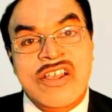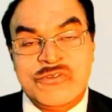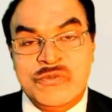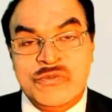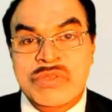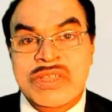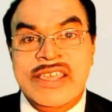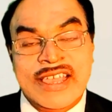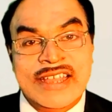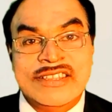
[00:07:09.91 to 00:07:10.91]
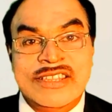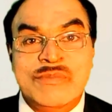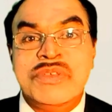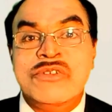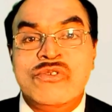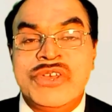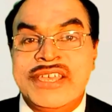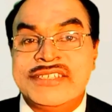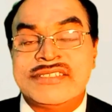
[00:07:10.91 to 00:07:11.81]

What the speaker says: of billing at the POS,